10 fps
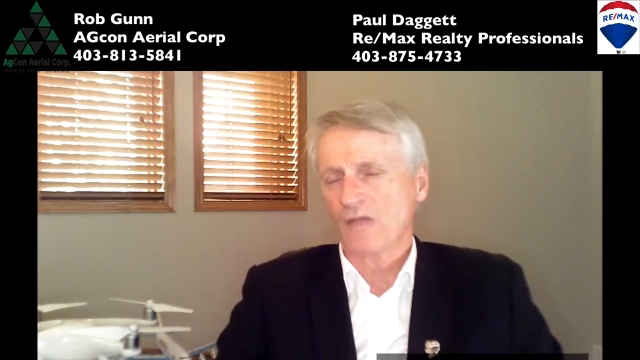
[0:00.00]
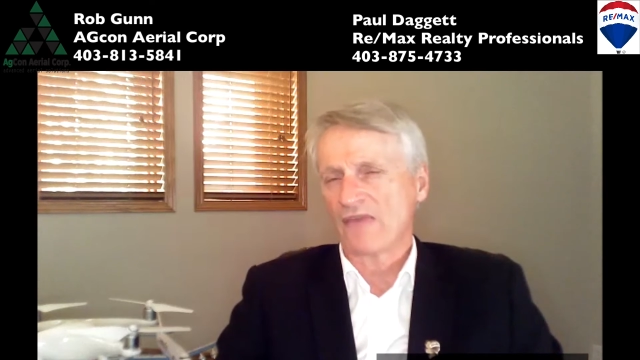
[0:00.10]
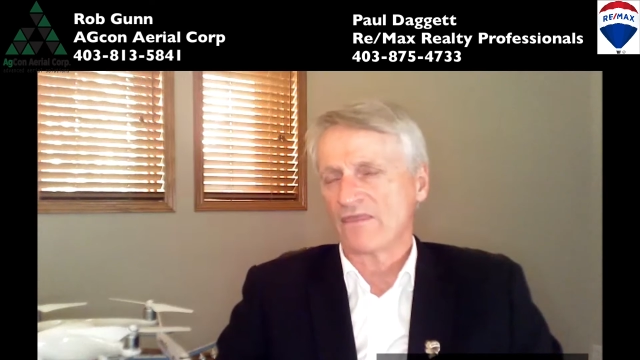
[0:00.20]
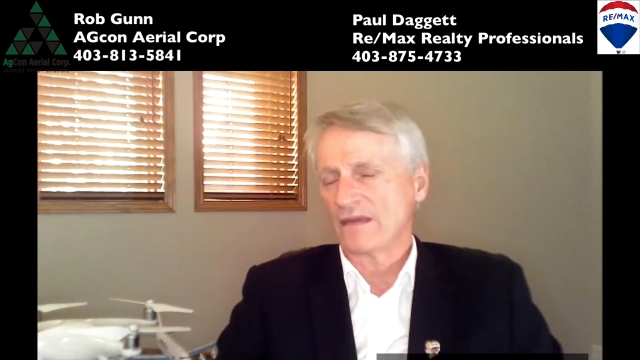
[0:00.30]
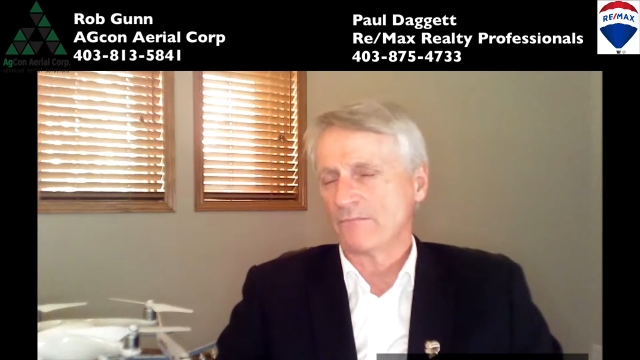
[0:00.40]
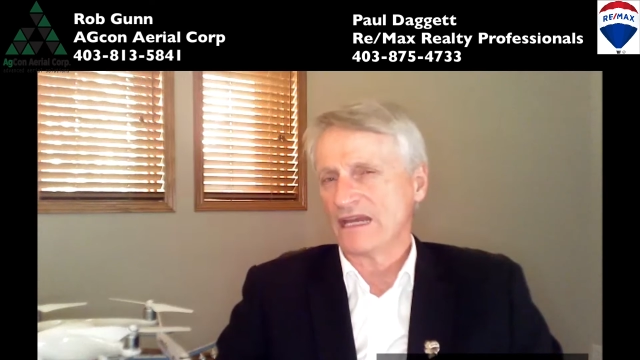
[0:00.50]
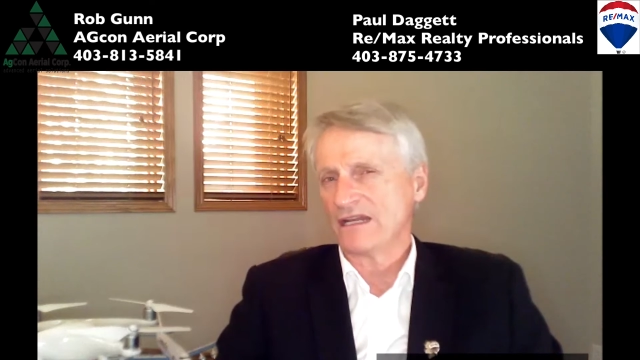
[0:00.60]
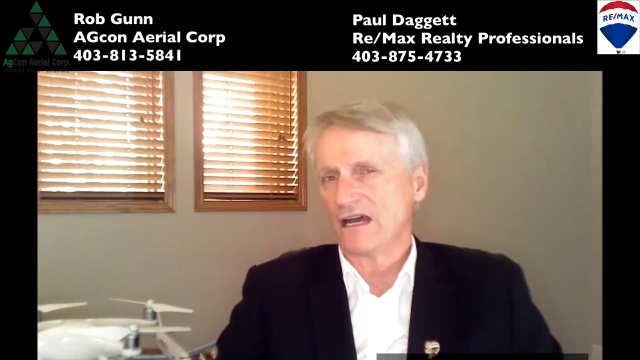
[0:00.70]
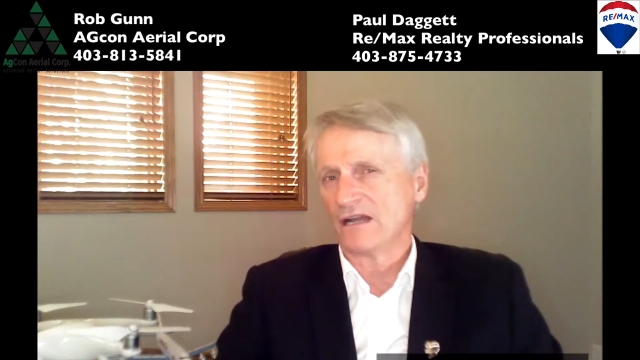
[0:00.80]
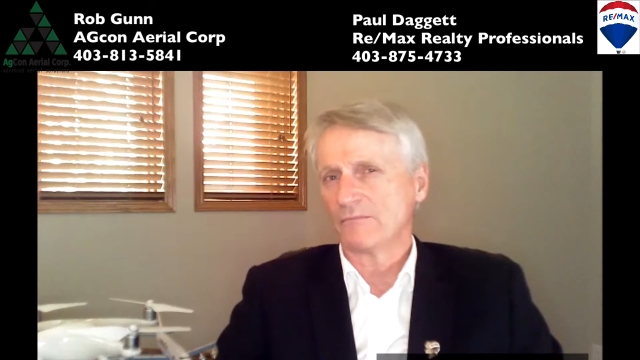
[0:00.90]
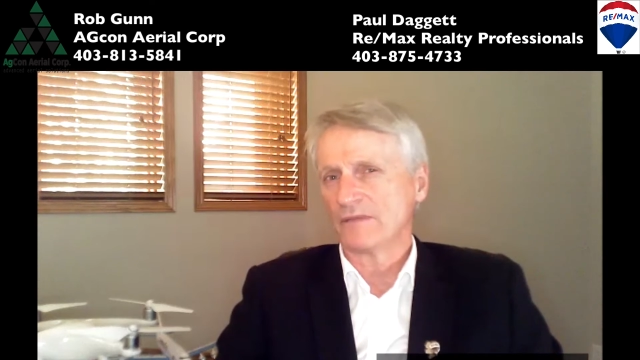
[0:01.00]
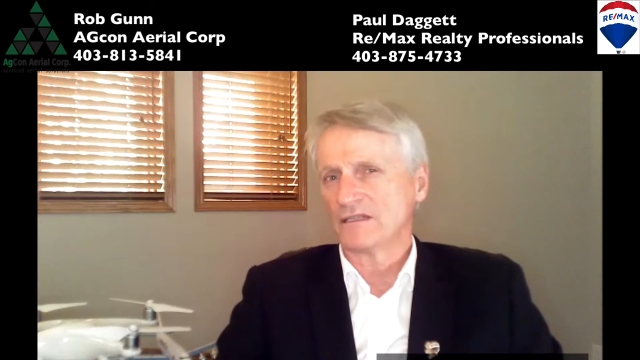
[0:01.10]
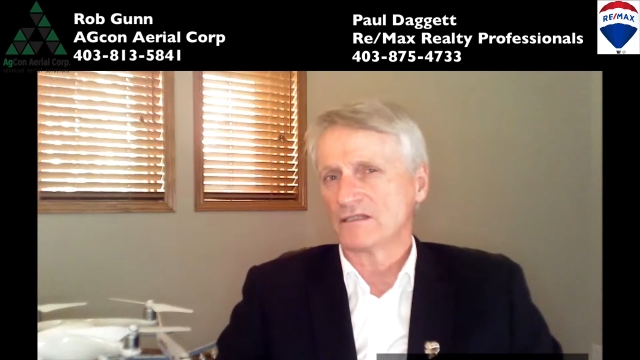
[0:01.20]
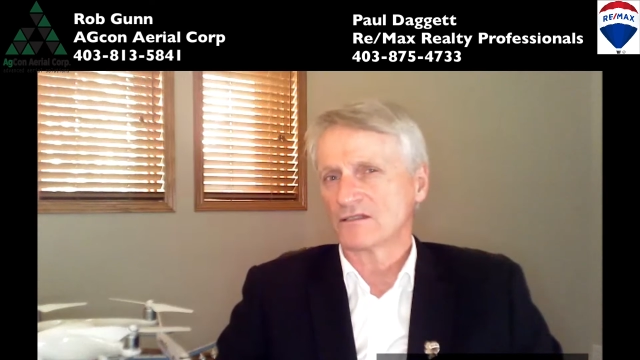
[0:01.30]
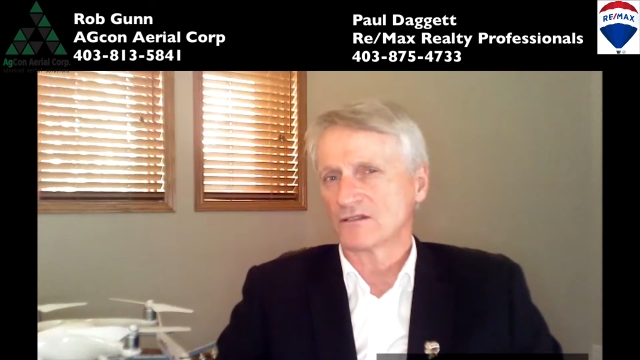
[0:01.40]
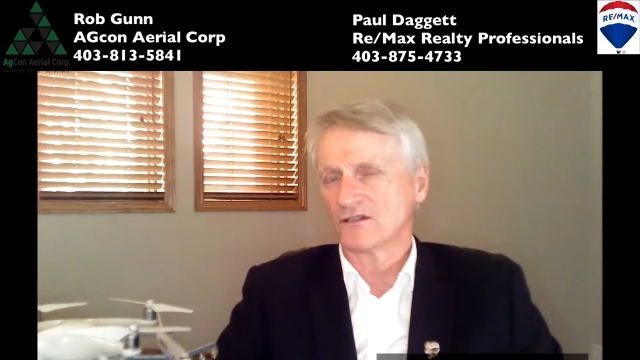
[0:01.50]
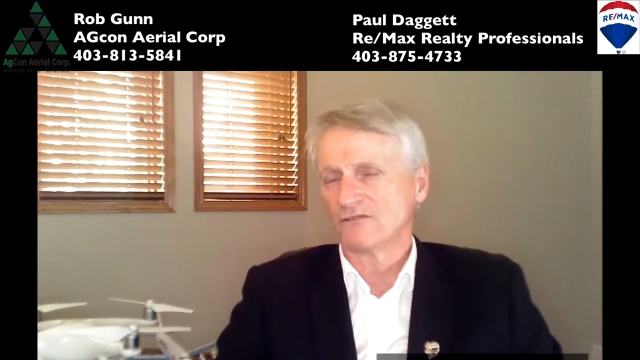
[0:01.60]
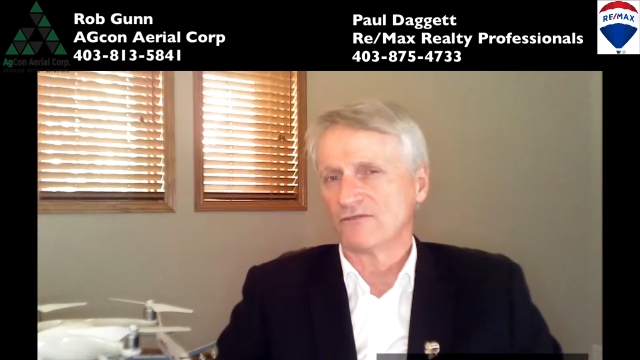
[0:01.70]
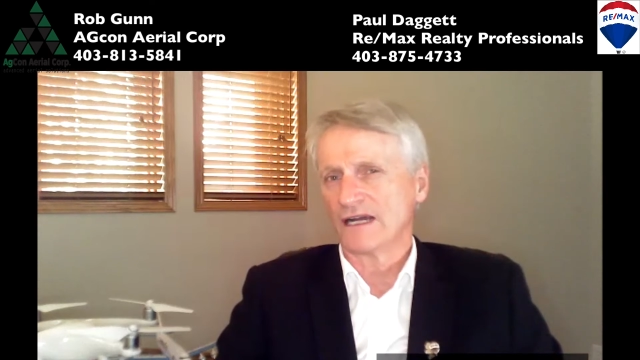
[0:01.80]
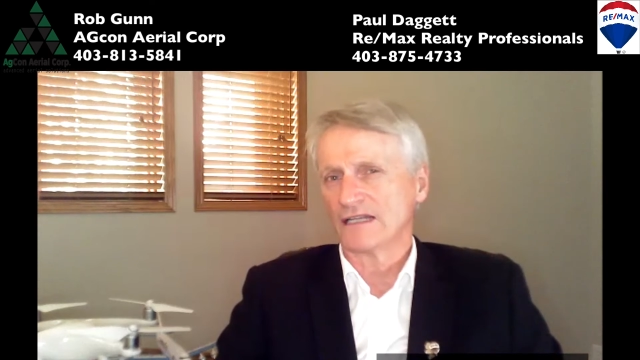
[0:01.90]
they may not be
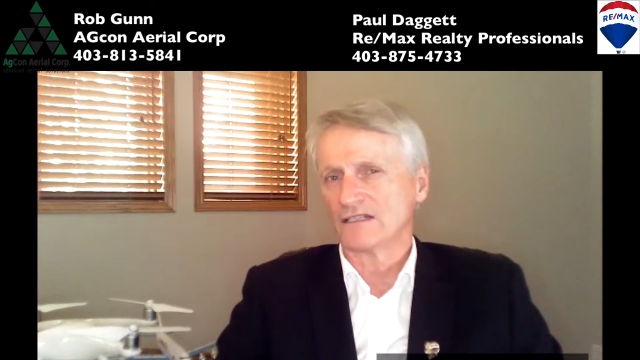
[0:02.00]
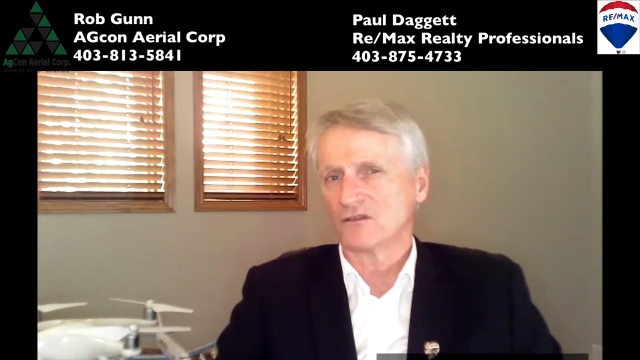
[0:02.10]
certified.